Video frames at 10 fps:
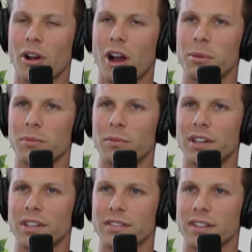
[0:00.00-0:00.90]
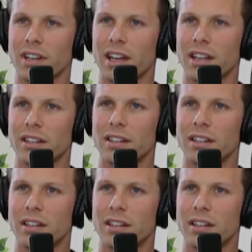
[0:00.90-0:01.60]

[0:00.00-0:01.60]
problem was that